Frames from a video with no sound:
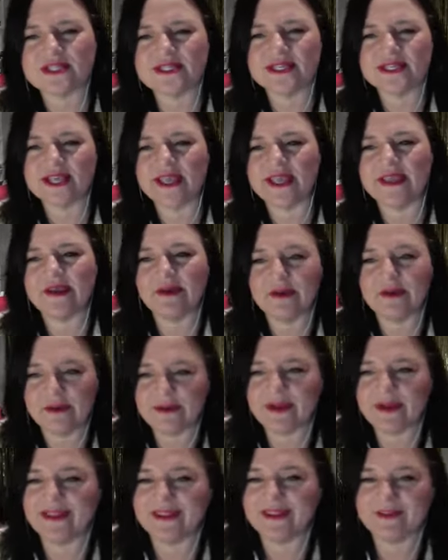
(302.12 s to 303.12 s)
the ego,
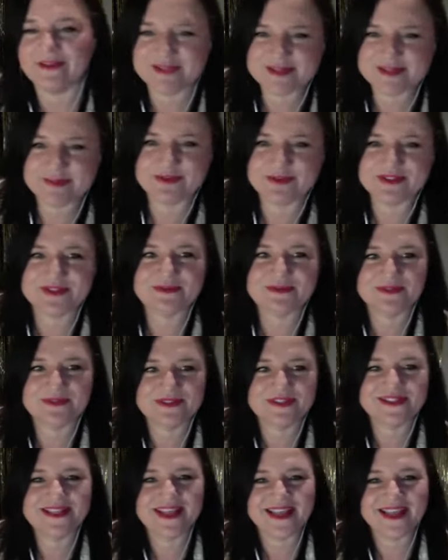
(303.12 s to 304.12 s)
and the response
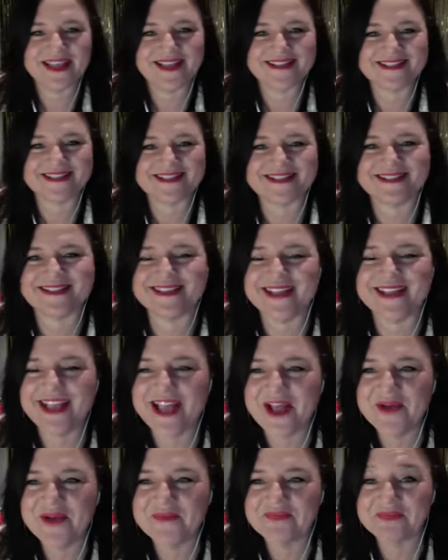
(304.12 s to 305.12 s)
was yes.
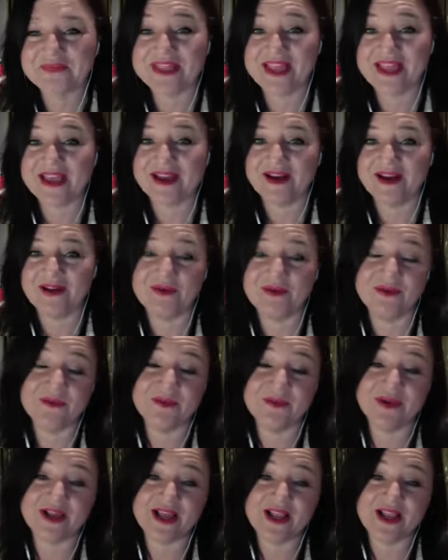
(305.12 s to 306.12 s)
Now,
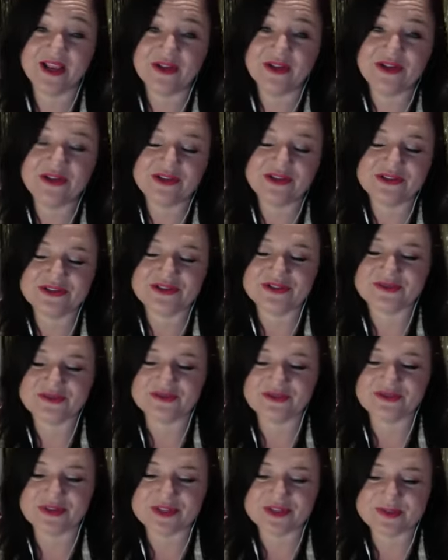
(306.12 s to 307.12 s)
what I learned
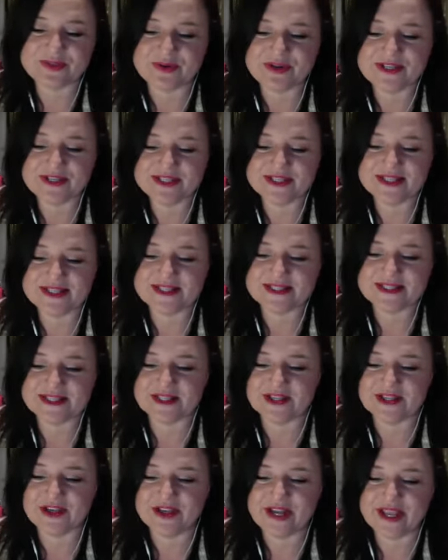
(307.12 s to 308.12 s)
through those processes
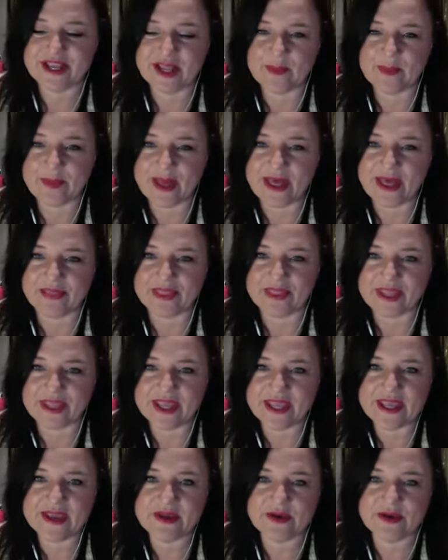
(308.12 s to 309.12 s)
and learning about the
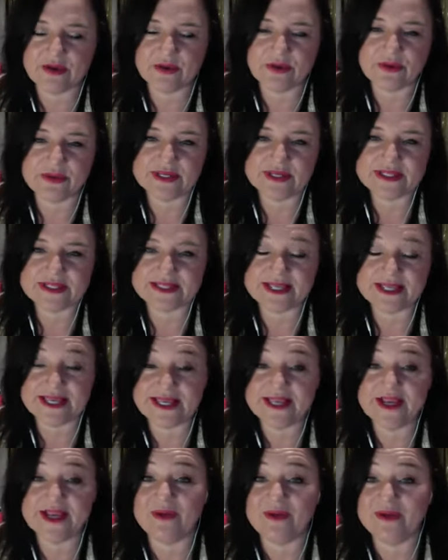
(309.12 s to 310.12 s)
ego
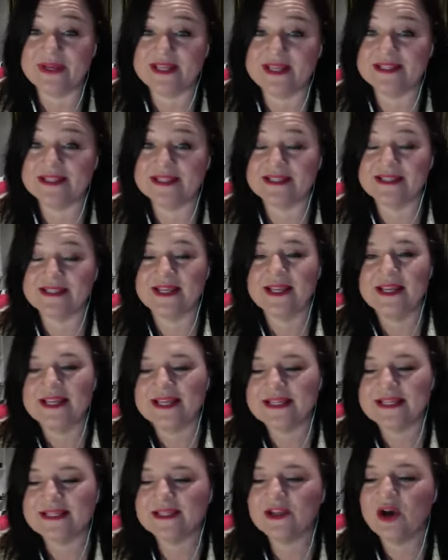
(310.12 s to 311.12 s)
is
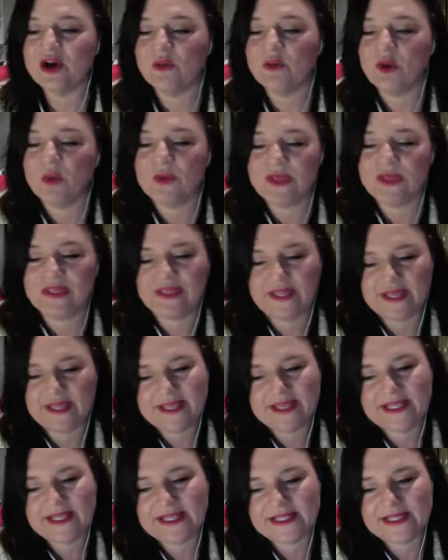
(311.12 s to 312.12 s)
not what we
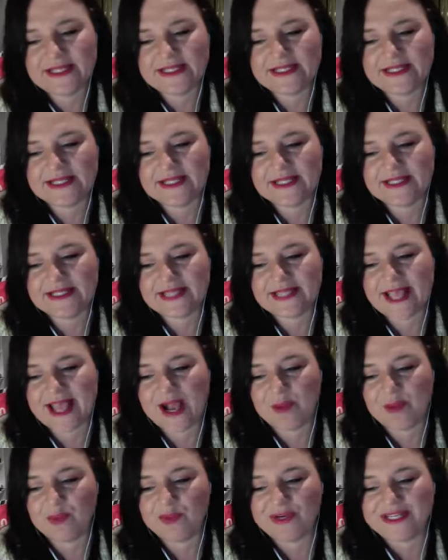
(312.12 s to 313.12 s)
think it is. It's
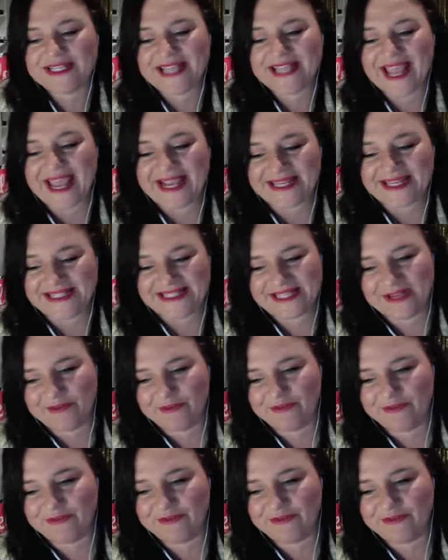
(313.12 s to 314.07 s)
our protective